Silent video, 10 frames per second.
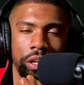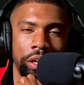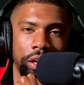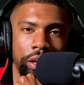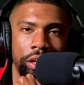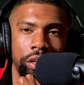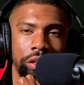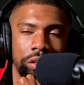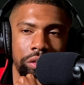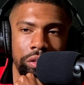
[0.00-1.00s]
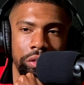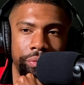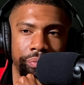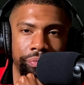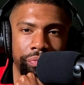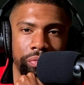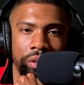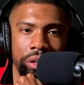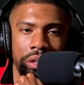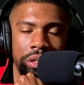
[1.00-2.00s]
is
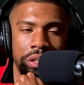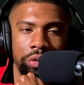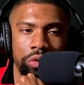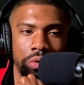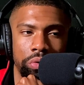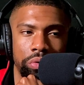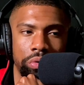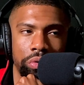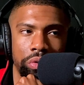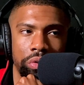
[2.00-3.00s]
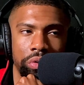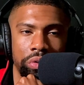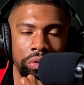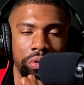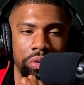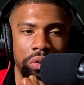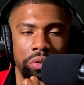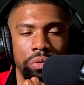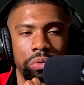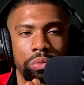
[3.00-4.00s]
essential
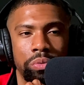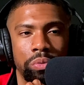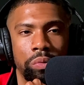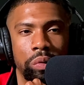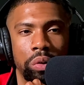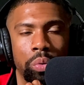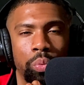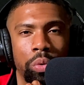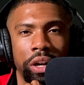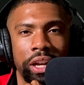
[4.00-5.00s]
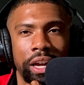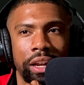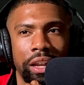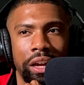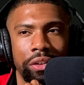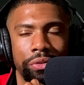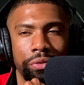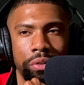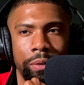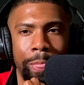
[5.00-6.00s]
to winning at
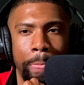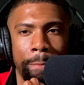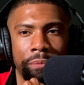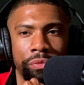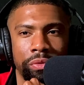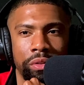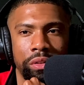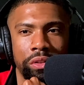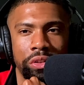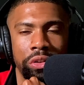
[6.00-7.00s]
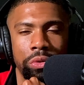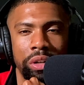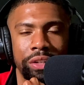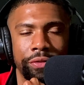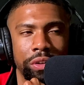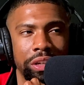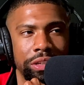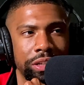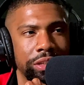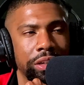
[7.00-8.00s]
life to its fullest
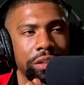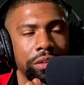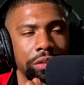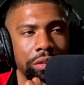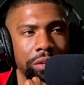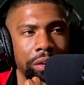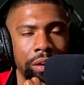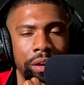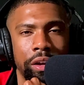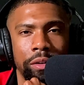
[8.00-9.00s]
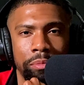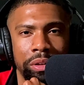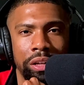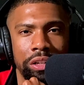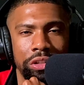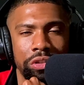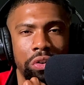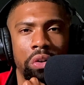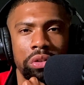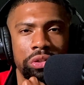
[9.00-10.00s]
extent, because there's
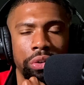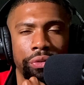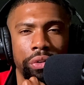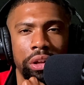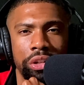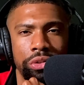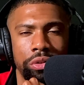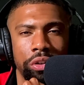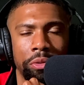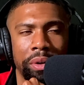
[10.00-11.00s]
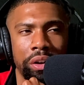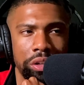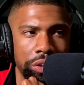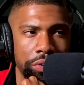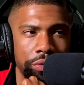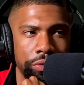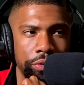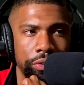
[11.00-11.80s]
only so far that you can go by yourself.